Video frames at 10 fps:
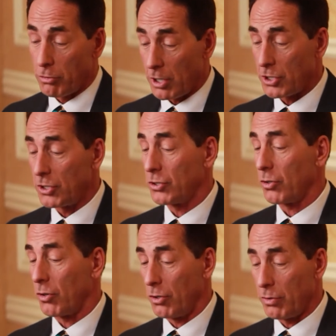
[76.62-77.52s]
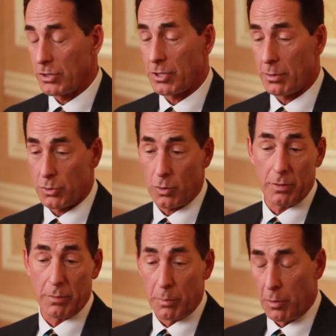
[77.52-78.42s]
crutches, or you're in some
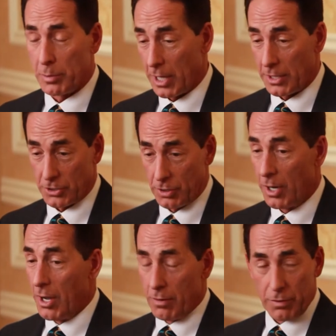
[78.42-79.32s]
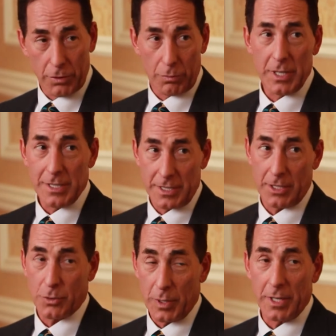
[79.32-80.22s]
sort of immobilizer for
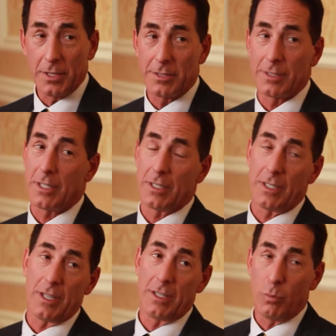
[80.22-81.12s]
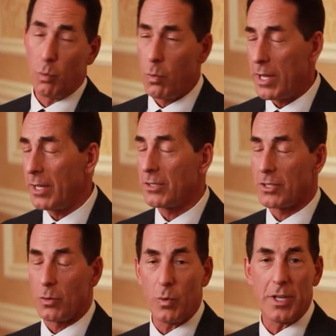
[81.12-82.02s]
3-6 weeks, and then you need
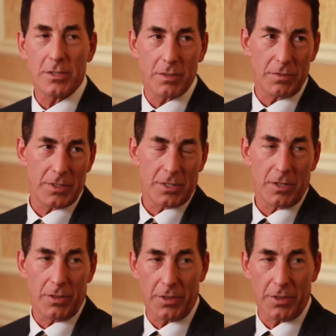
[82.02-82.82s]
weeks and weeks of physical